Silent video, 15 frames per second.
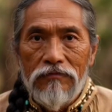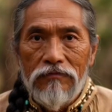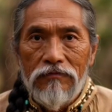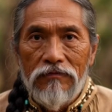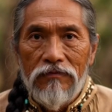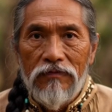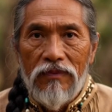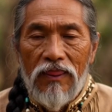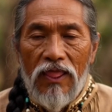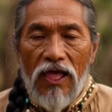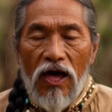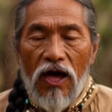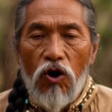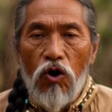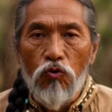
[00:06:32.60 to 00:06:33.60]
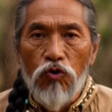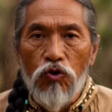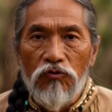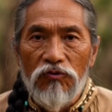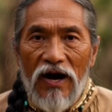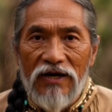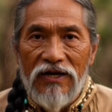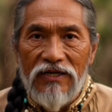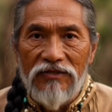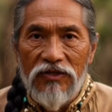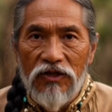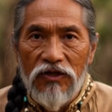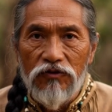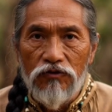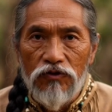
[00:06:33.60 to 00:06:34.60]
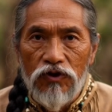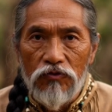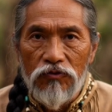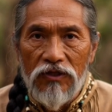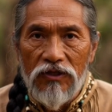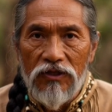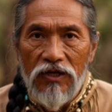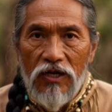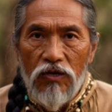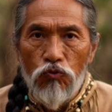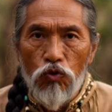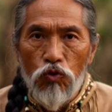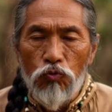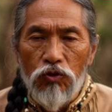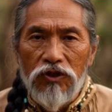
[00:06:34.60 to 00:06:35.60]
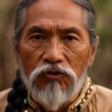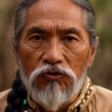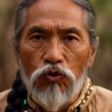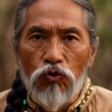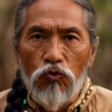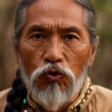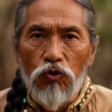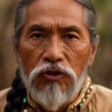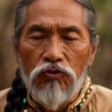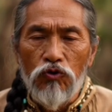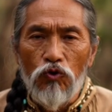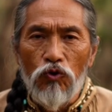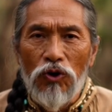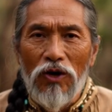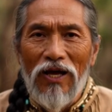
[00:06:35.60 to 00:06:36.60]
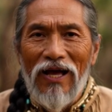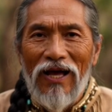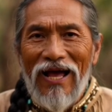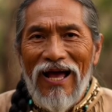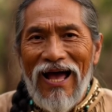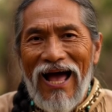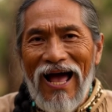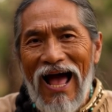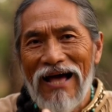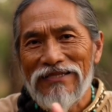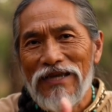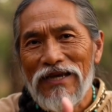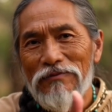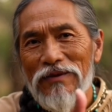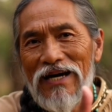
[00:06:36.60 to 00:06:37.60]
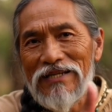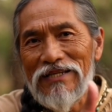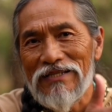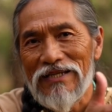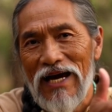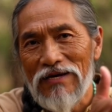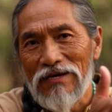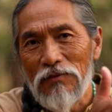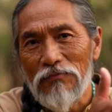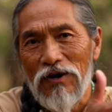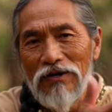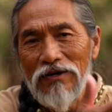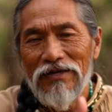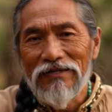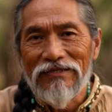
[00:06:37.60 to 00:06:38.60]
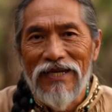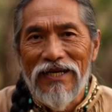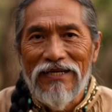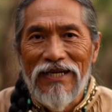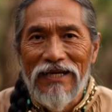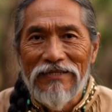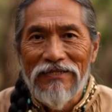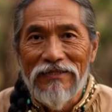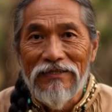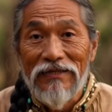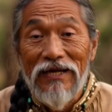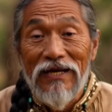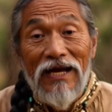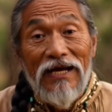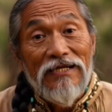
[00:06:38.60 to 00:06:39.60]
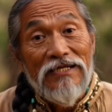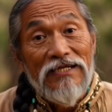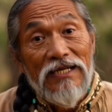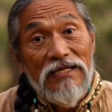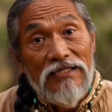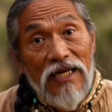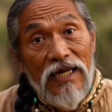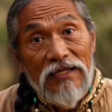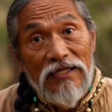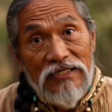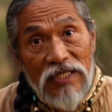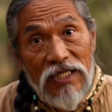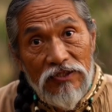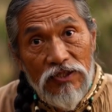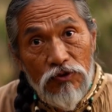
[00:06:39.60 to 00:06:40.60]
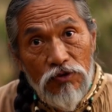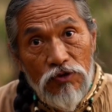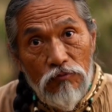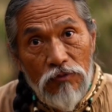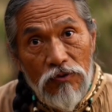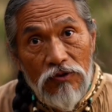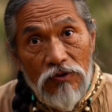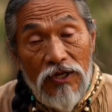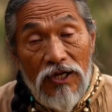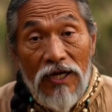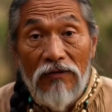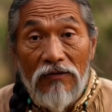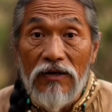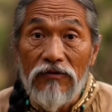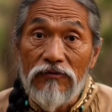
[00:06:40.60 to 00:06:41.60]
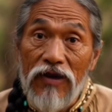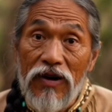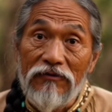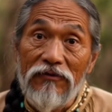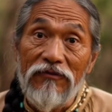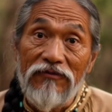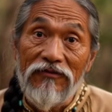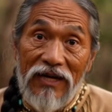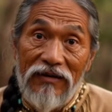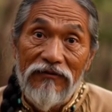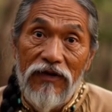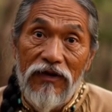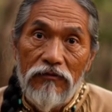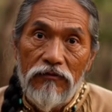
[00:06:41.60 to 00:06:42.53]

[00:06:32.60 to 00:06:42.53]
calendar has a 125-day shift, creating a 3.3-year lunar gap. Clock errors are not mistakes, but reveal a hidden time debt. This debt is not just numbers, it affects life itself.